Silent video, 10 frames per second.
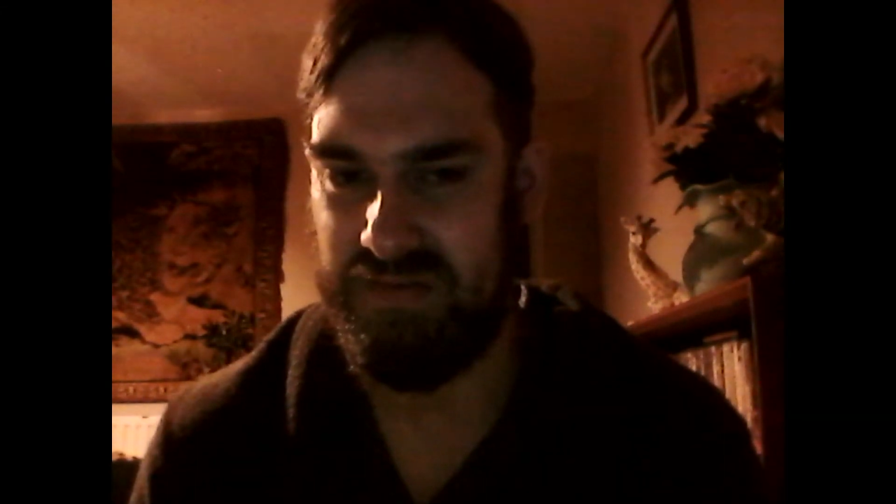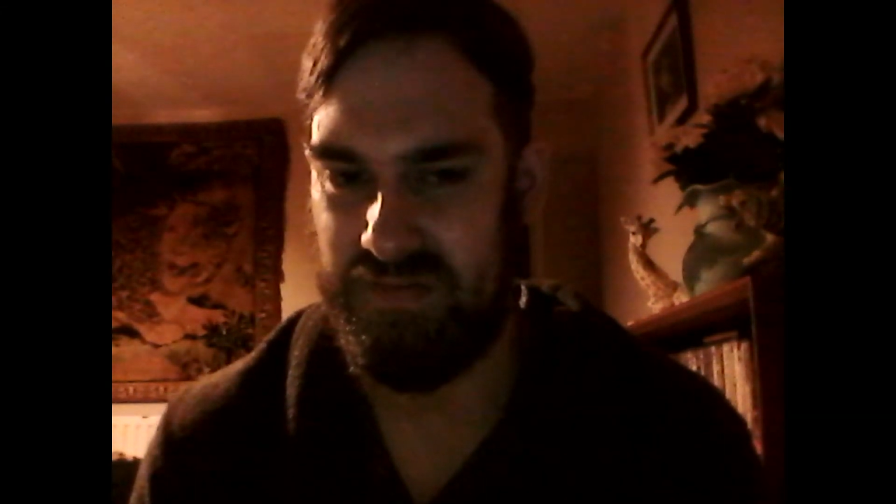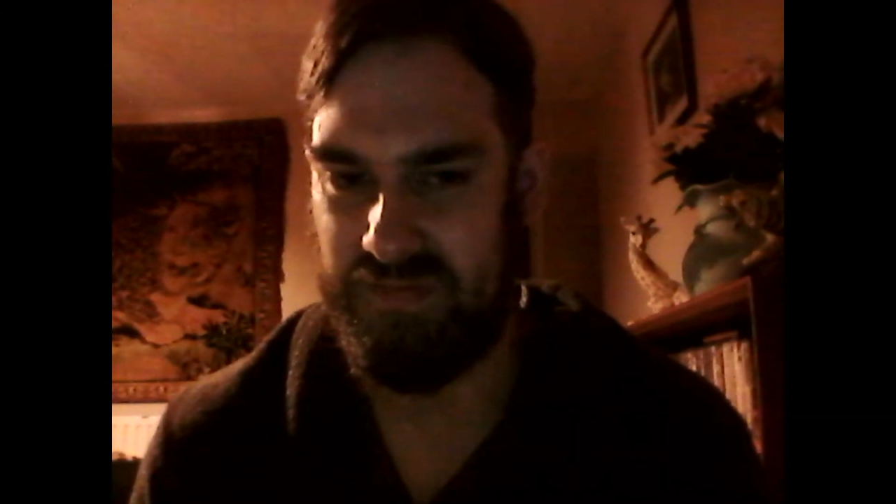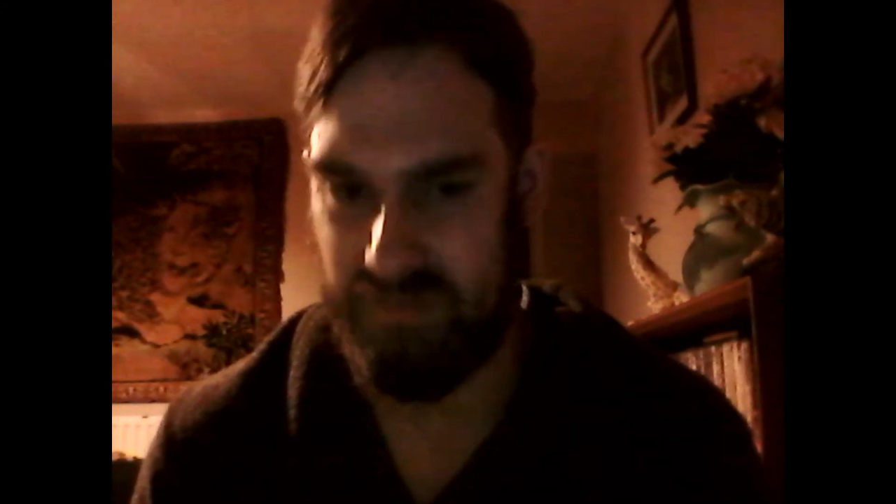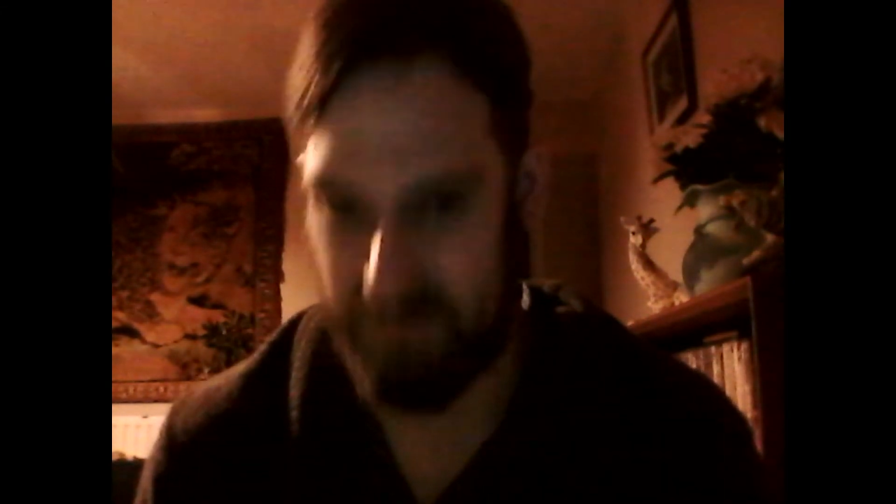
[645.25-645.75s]

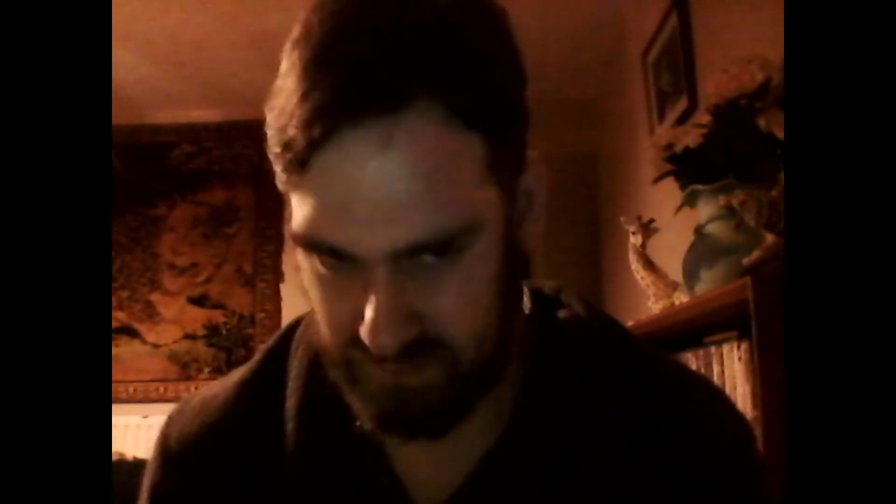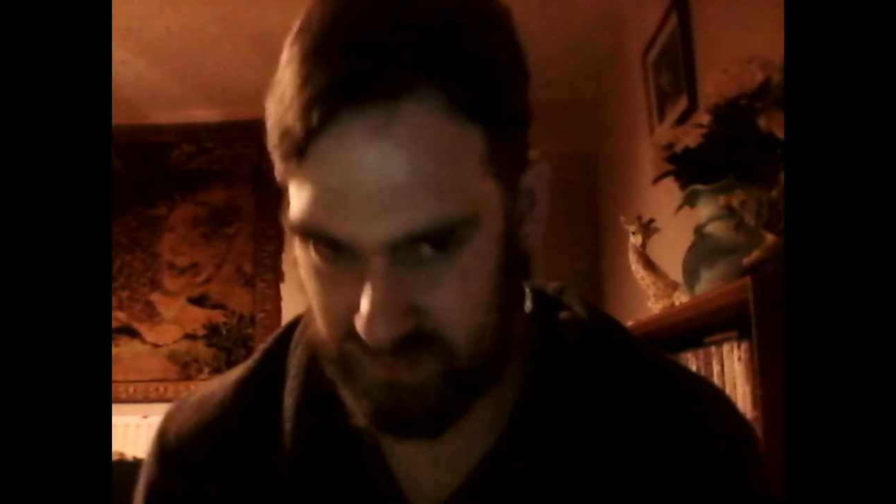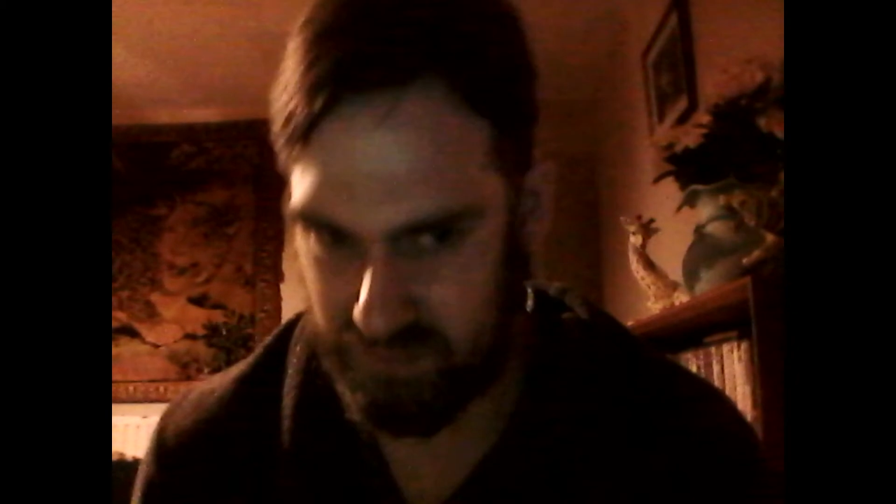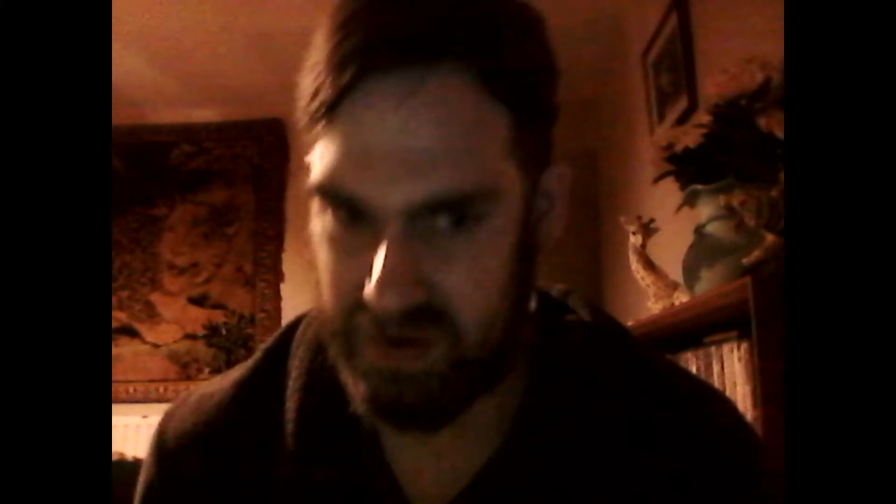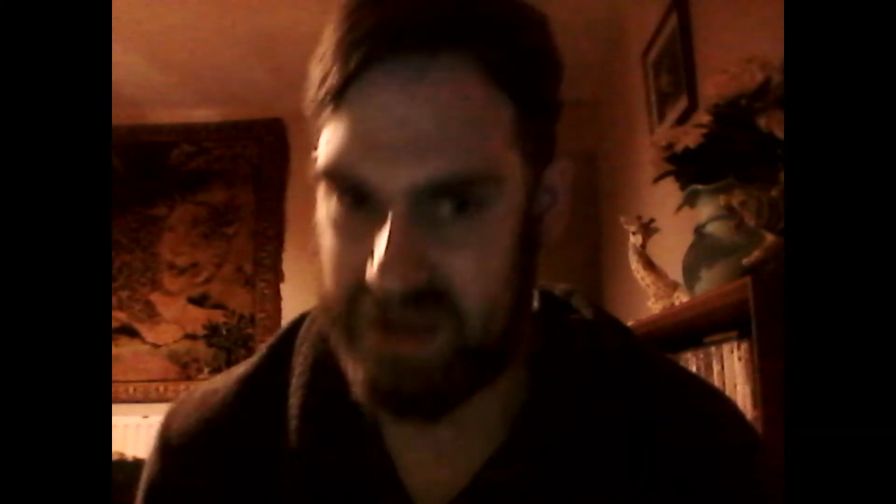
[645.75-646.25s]
of
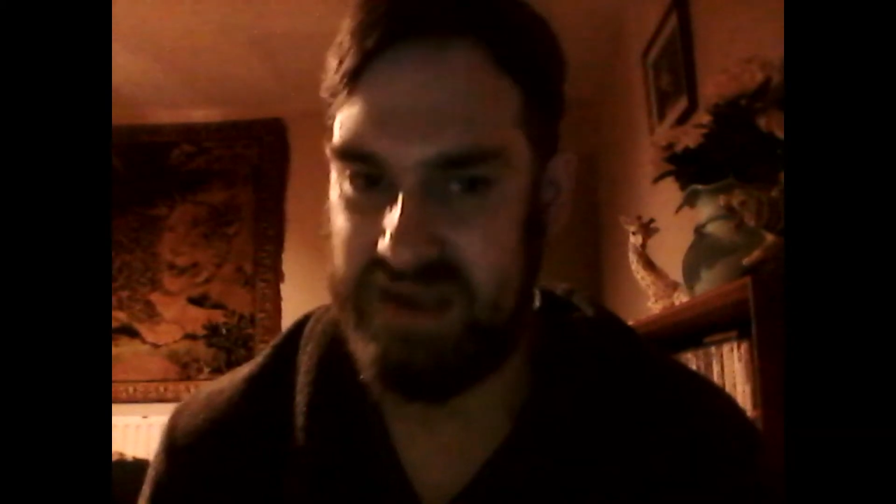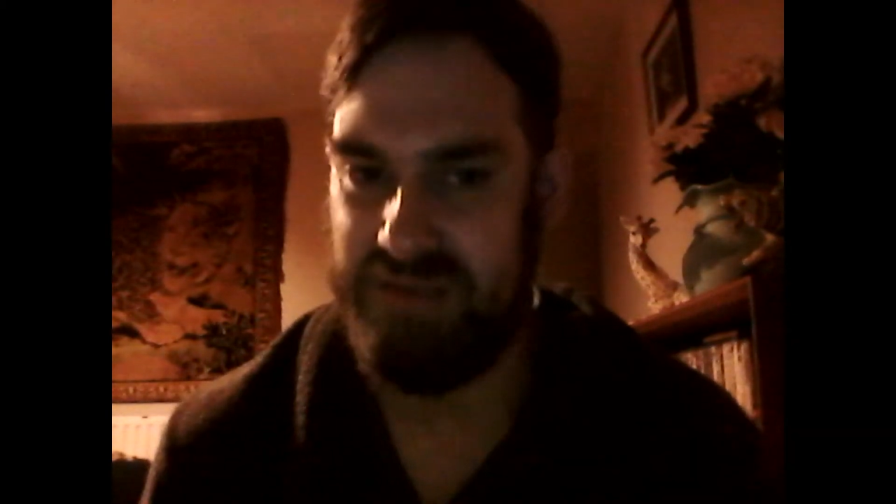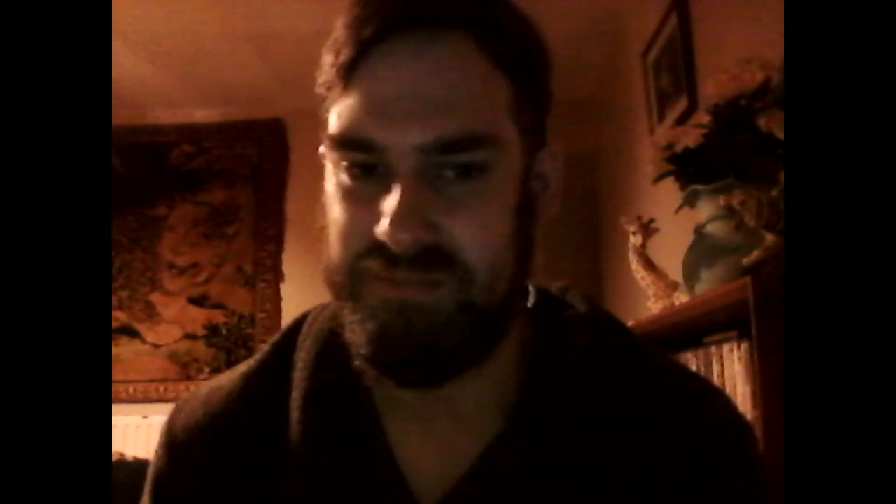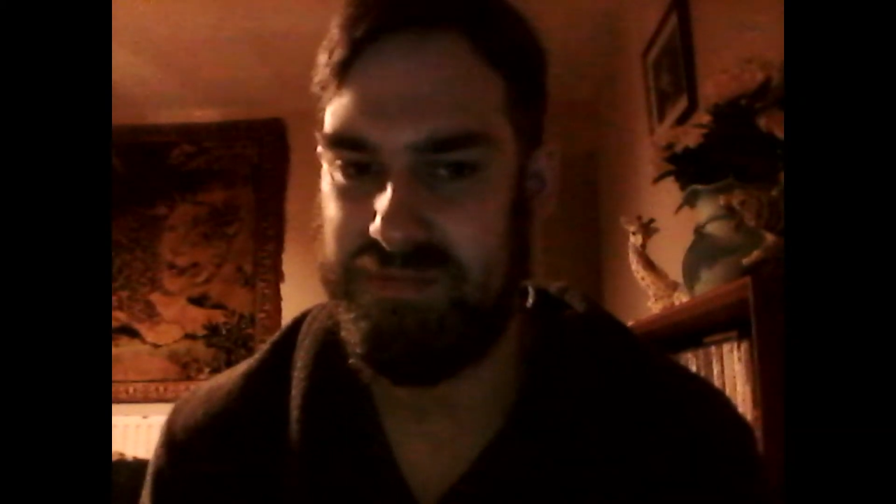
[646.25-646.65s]
when